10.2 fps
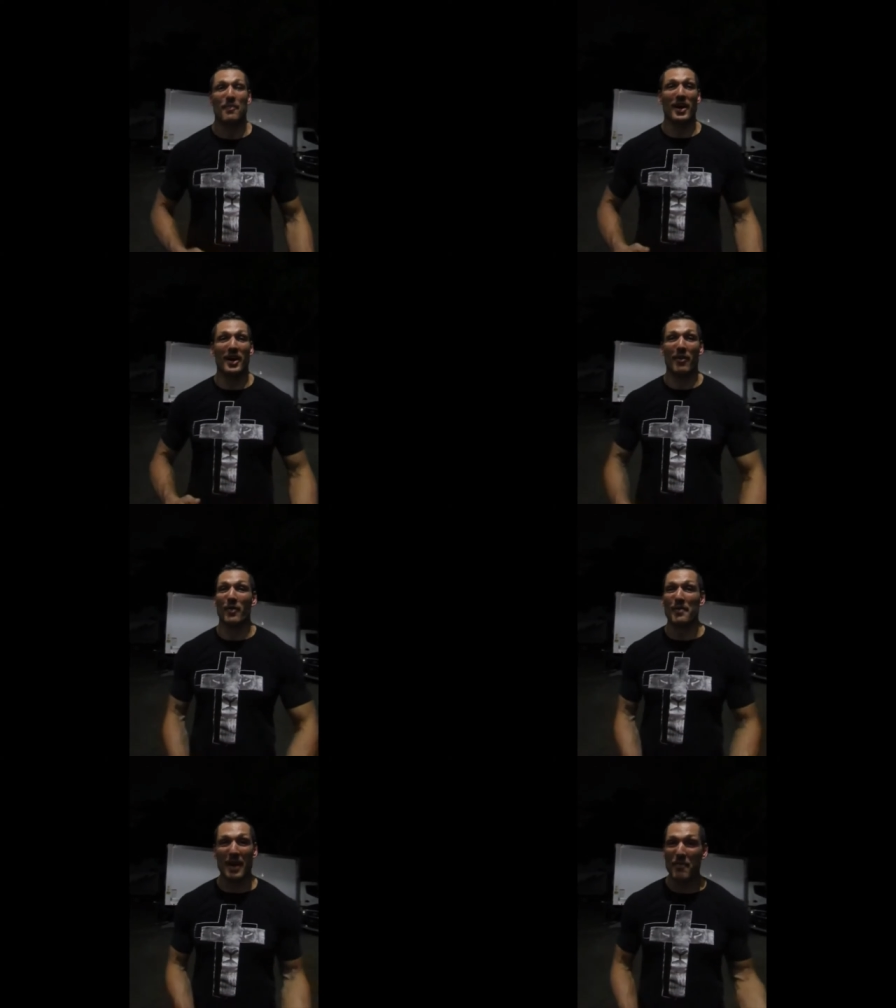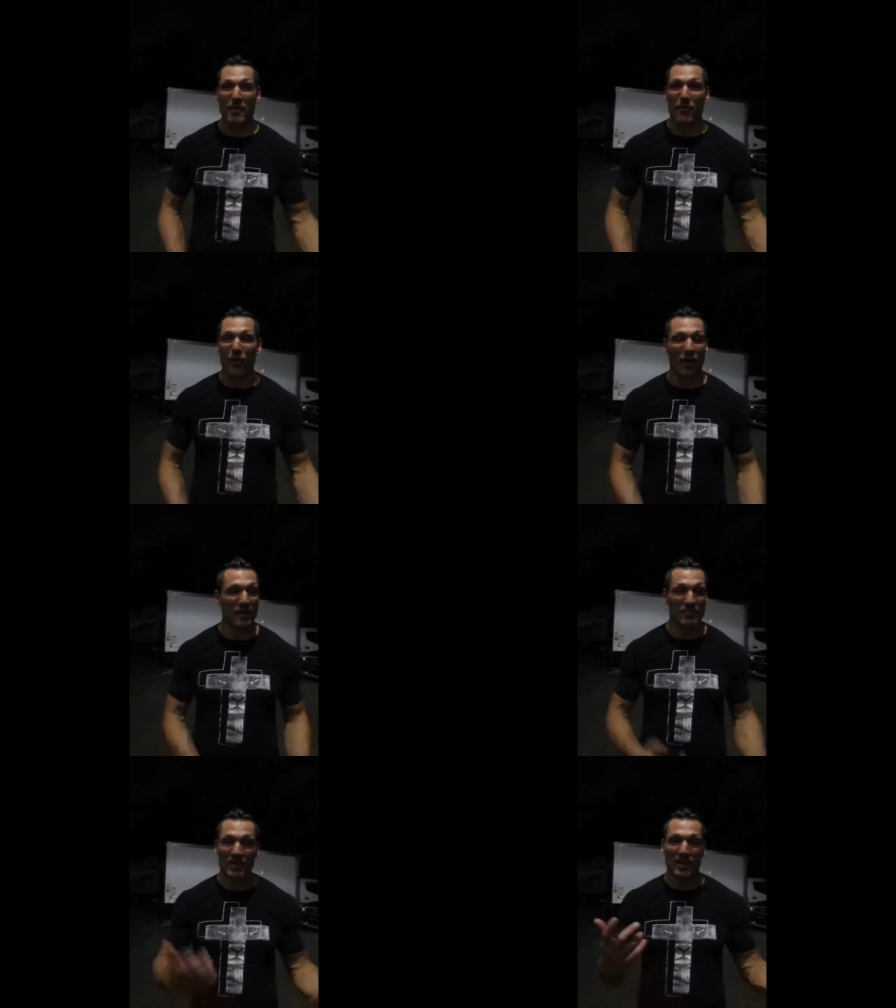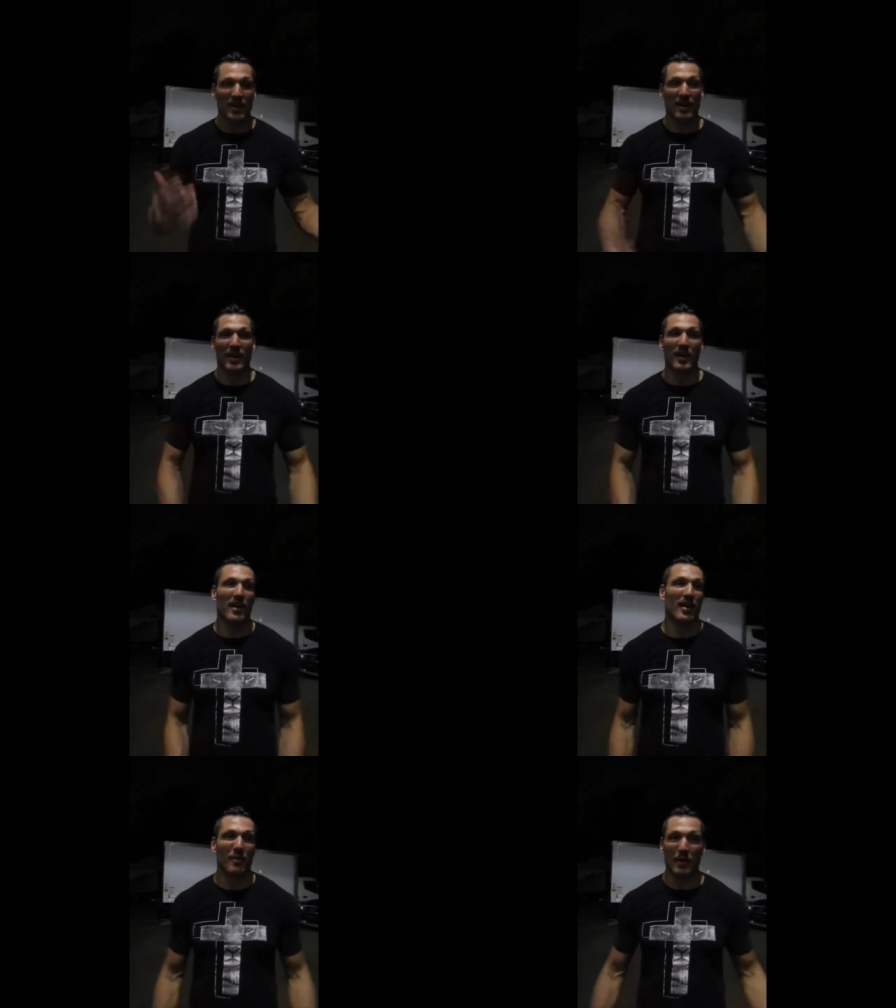But we met before,
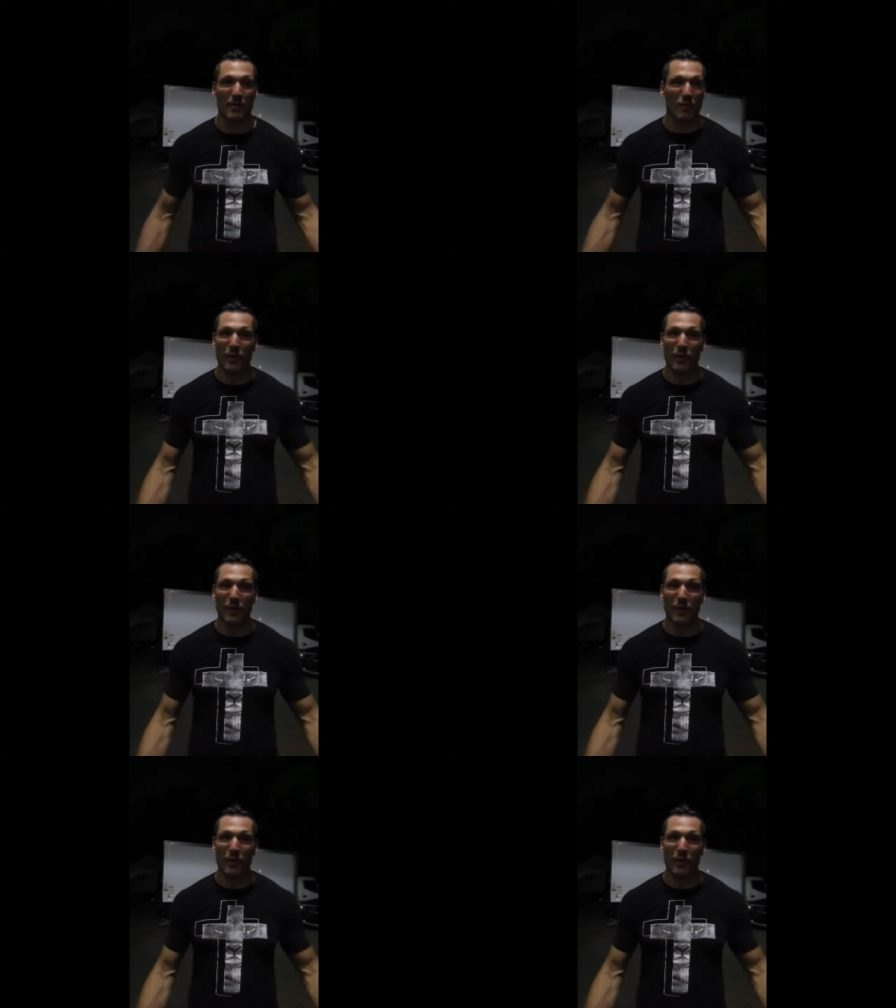uh, we,